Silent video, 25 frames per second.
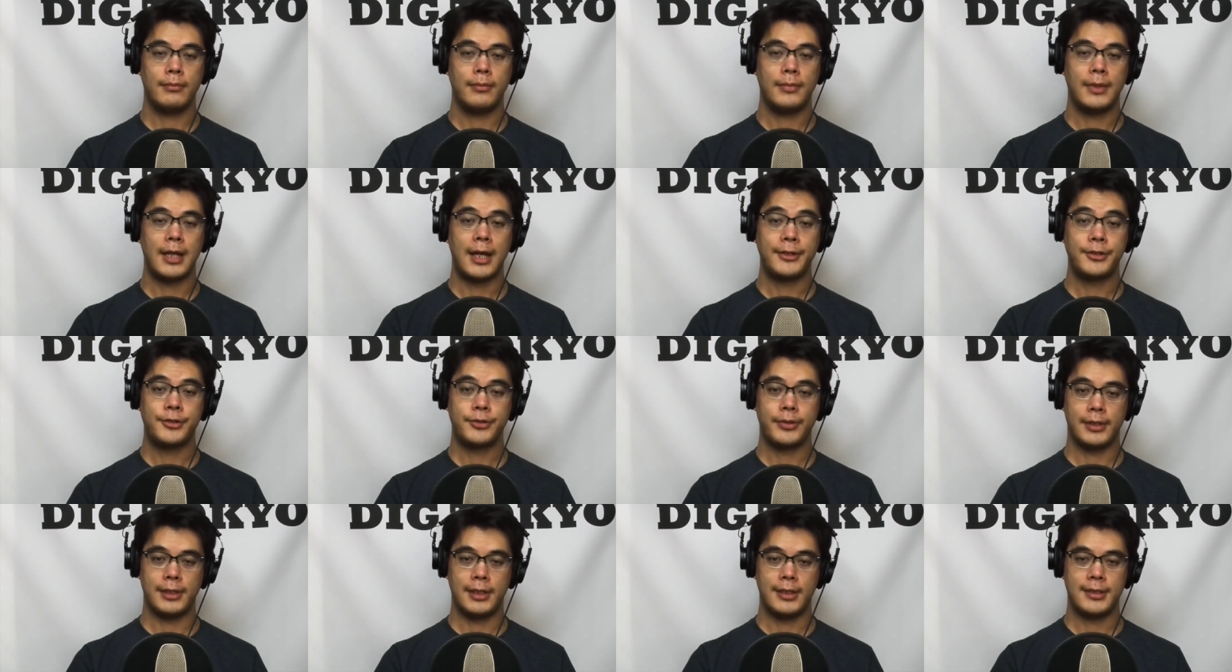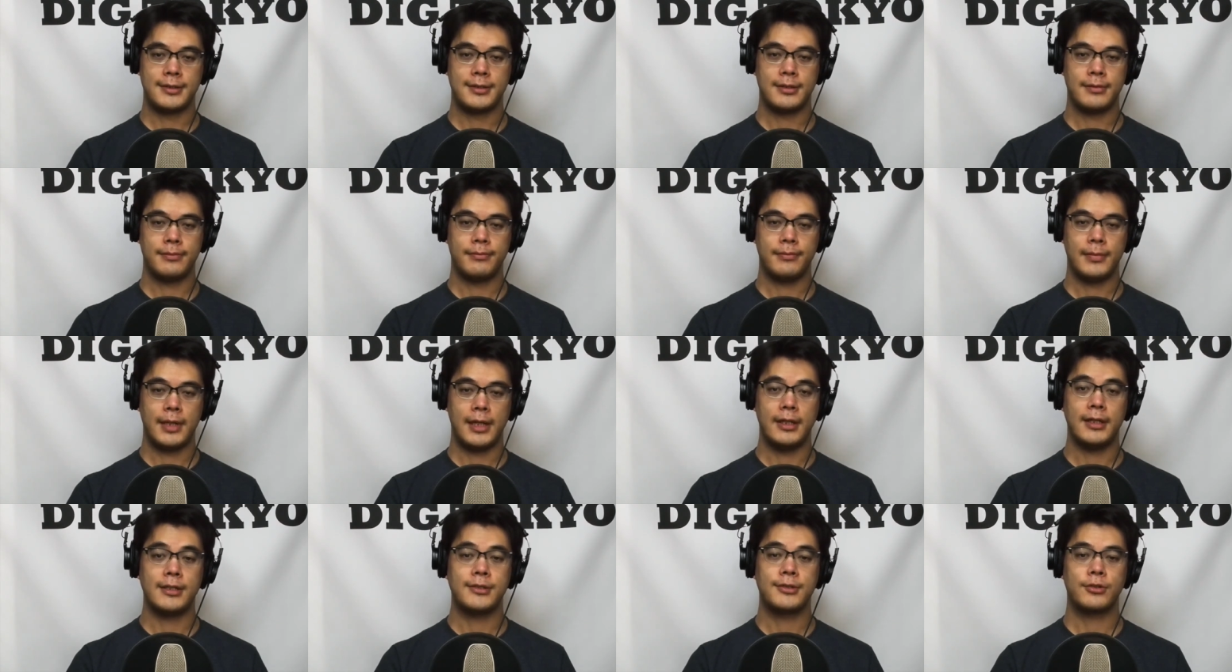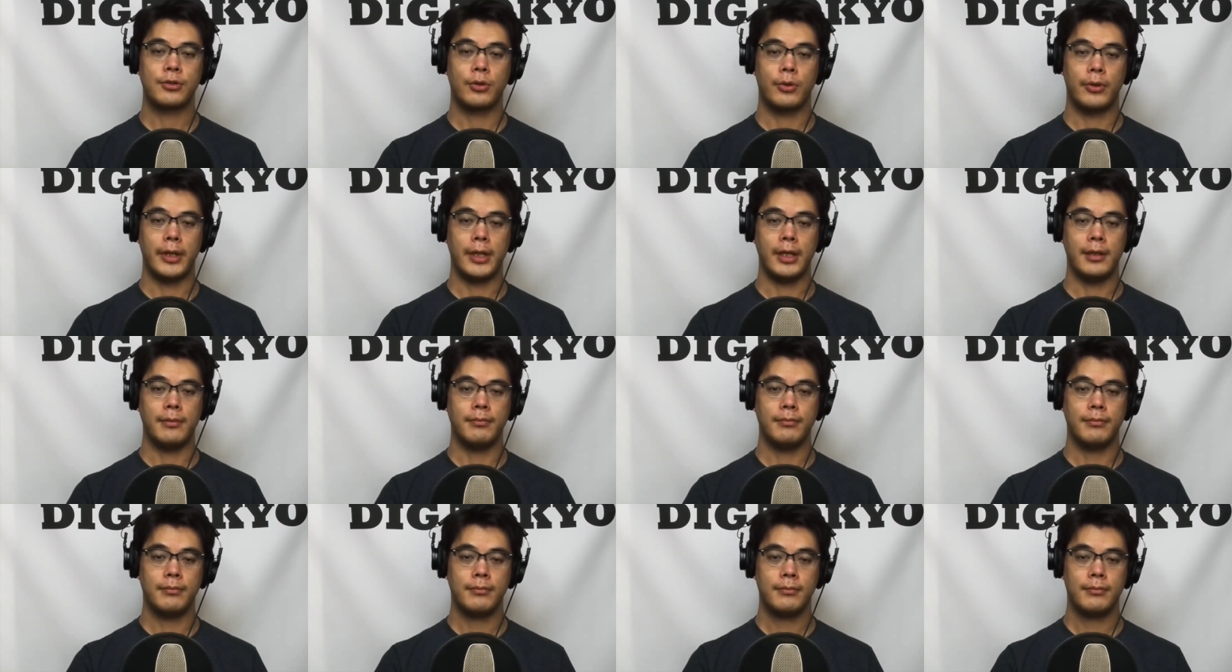naturalist, and
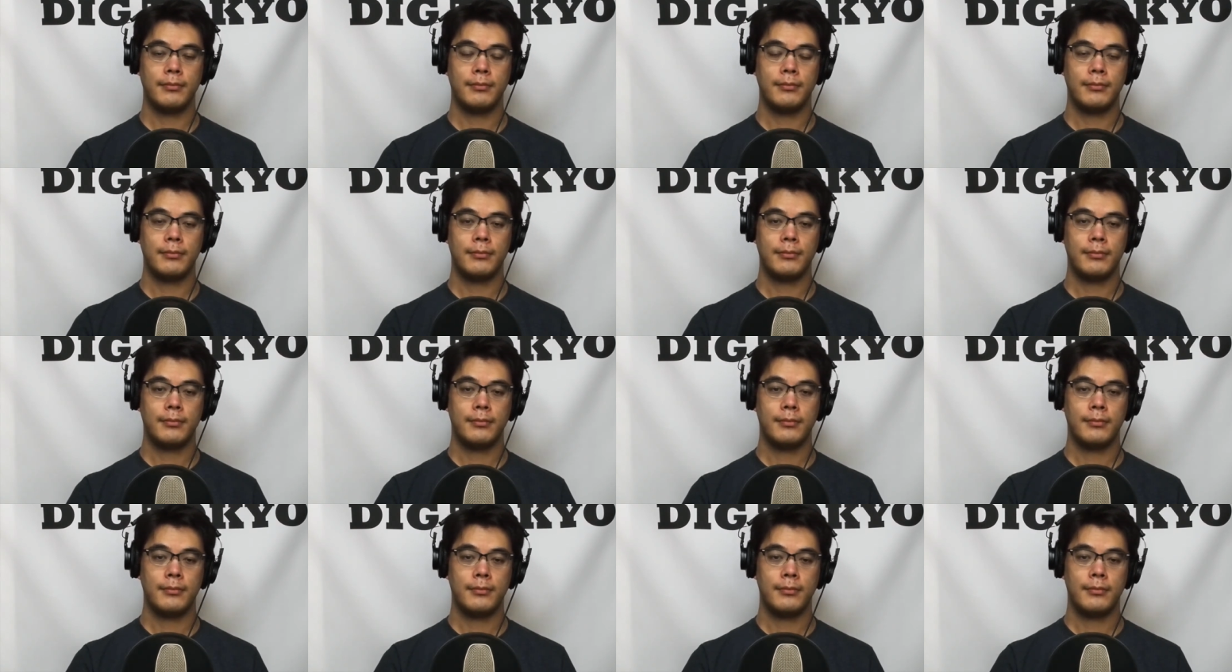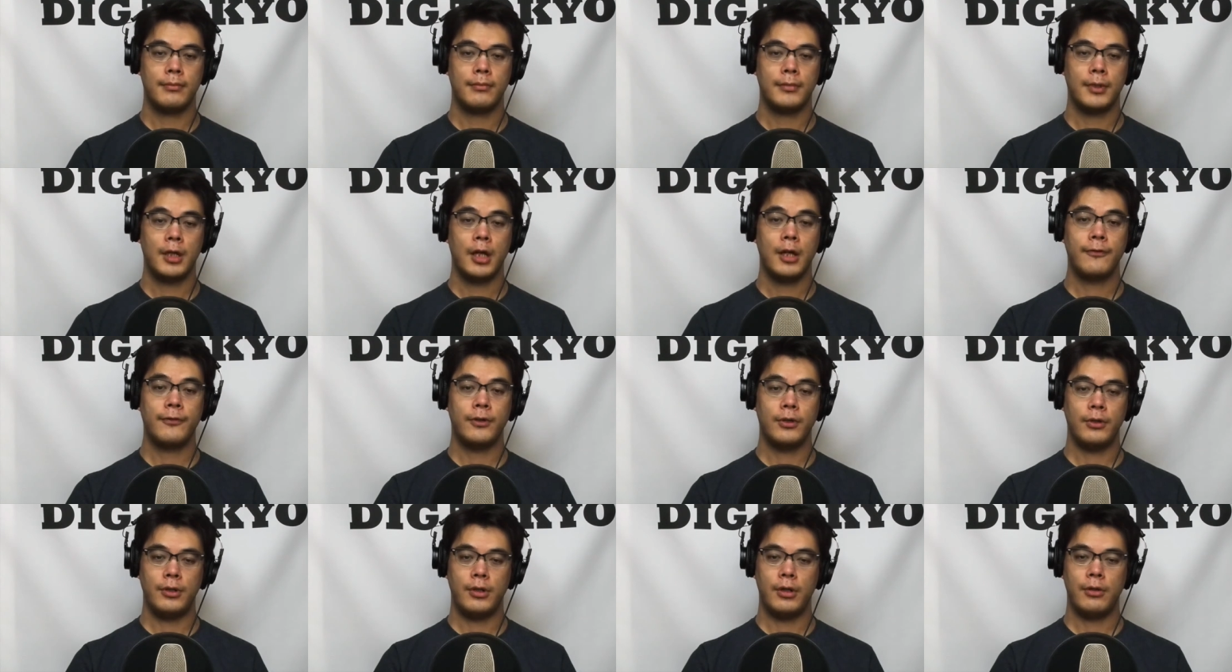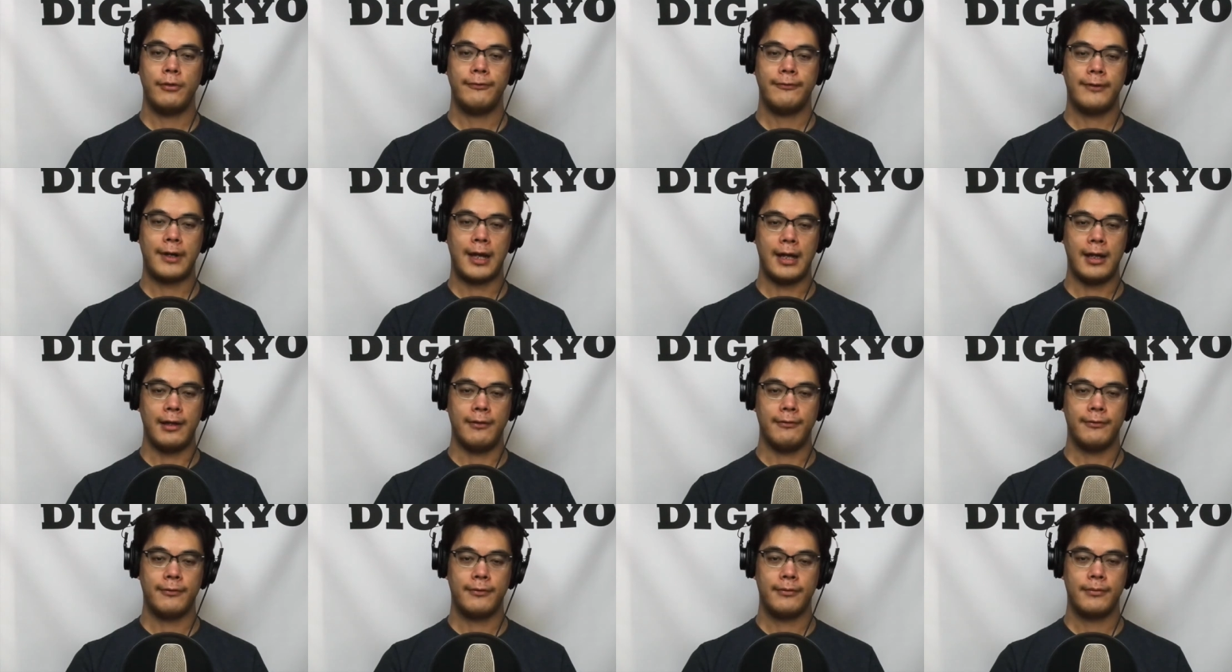historian. Footnote
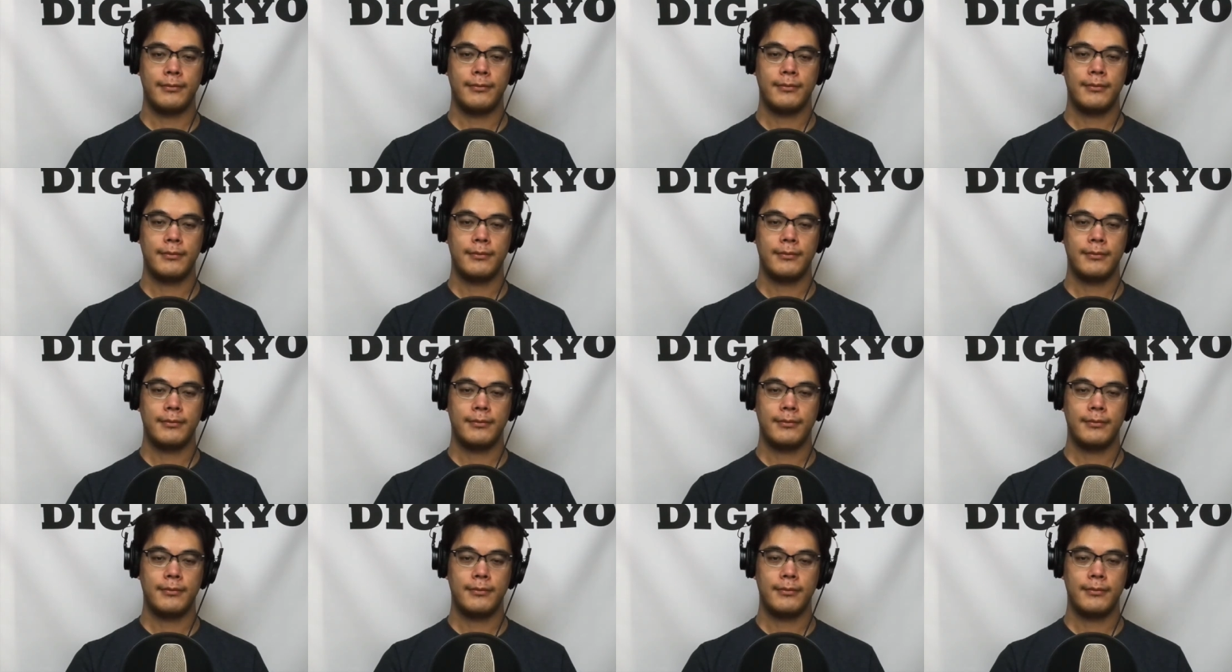5